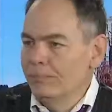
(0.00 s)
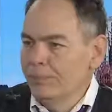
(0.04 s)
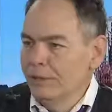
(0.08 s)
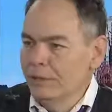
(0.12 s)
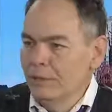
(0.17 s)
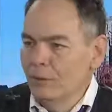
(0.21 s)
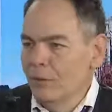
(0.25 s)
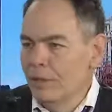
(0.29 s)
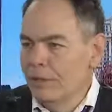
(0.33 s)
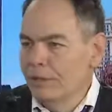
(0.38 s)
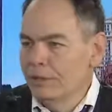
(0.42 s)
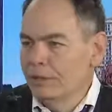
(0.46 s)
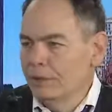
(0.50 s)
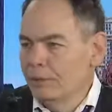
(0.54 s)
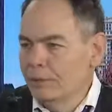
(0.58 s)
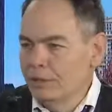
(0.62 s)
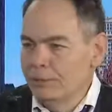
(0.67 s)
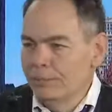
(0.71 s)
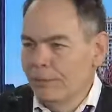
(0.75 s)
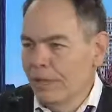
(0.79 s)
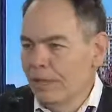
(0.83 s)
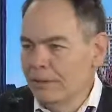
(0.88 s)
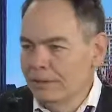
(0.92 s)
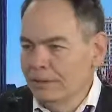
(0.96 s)
Bitcoin is a
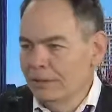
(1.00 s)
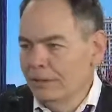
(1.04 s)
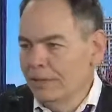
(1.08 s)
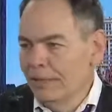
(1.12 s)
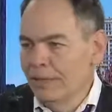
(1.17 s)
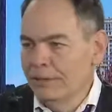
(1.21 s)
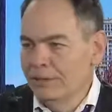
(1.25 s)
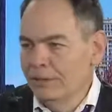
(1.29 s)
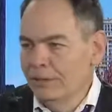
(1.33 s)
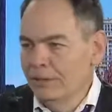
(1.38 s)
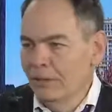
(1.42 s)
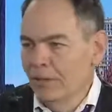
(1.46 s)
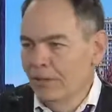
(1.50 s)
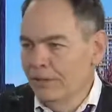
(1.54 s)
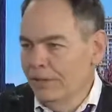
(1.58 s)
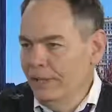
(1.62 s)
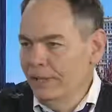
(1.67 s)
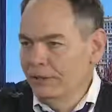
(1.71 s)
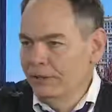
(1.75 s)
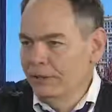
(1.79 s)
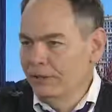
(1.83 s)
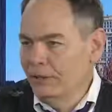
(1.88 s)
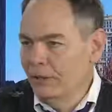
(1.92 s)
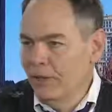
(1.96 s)
response to the SDR.
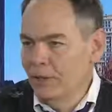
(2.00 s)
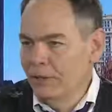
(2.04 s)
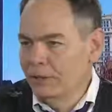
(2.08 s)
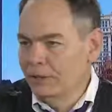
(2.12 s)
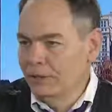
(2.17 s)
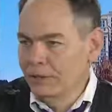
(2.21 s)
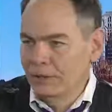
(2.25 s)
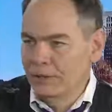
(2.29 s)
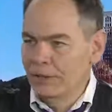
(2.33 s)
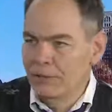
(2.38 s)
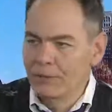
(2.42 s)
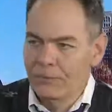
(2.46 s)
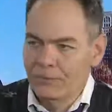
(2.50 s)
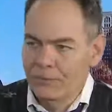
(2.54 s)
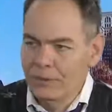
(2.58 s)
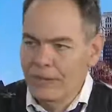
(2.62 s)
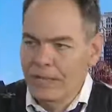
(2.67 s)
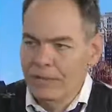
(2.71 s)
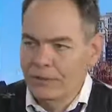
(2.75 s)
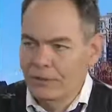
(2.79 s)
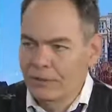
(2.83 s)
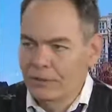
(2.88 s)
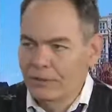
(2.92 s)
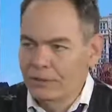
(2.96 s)
The SDR is just another
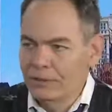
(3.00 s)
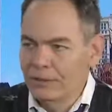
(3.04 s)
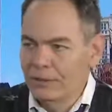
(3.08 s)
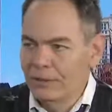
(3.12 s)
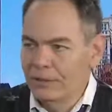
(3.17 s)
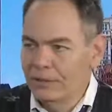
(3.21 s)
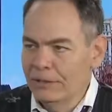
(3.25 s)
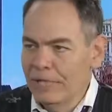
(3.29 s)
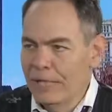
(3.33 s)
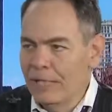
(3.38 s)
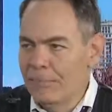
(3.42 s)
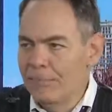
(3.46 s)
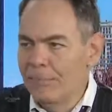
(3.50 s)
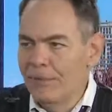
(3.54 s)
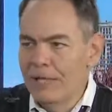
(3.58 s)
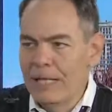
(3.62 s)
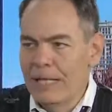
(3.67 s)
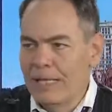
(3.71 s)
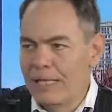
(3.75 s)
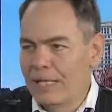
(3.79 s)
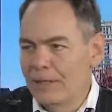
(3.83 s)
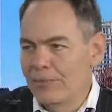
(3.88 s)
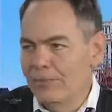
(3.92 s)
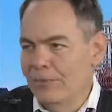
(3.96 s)
fiat currency. This can't
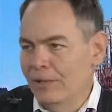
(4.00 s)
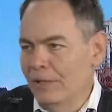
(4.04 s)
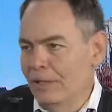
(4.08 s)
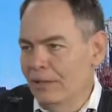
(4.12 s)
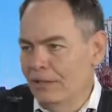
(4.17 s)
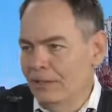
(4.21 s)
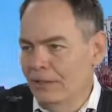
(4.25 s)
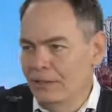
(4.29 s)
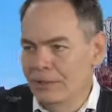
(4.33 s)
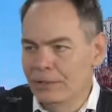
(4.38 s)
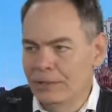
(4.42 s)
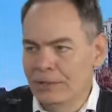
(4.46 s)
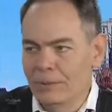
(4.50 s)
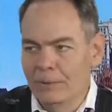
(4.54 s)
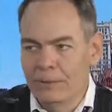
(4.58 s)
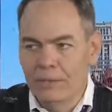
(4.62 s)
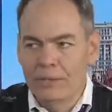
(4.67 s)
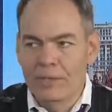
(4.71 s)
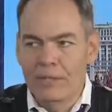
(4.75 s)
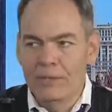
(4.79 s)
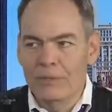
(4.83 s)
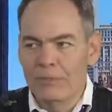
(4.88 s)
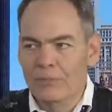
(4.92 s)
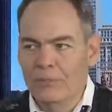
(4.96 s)
bail out a fiat currency with
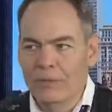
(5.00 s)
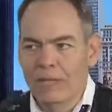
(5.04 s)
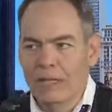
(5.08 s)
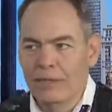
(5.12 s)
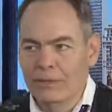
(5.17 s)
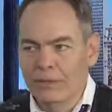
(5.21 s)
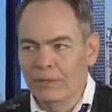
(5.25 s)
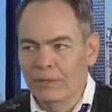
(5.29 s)
another fiat